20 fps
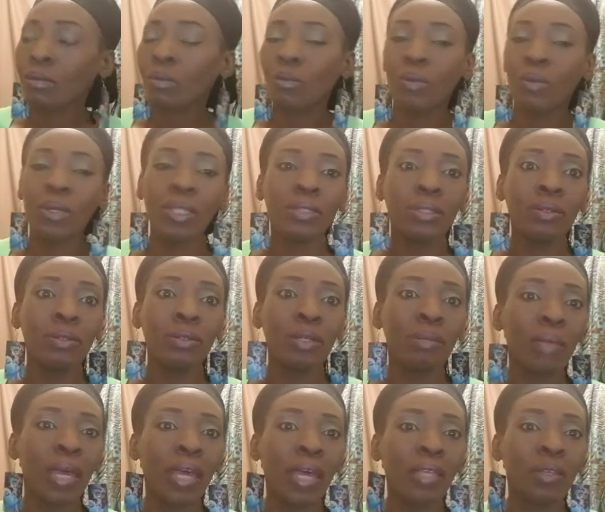What do it
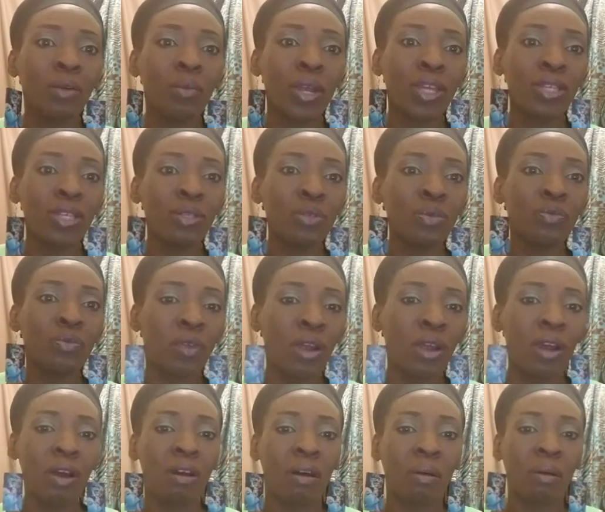matter where you
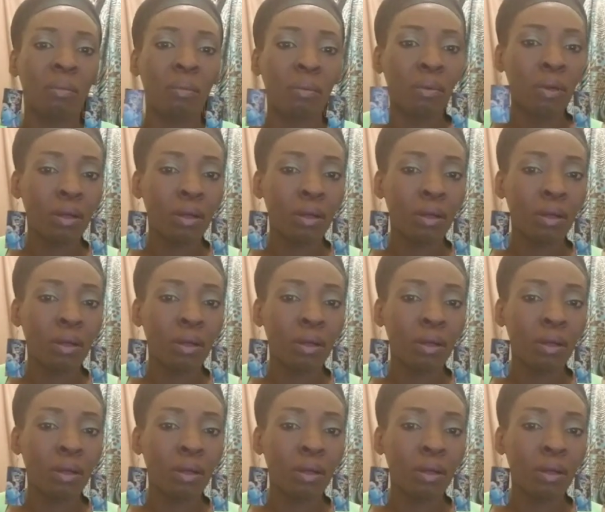from?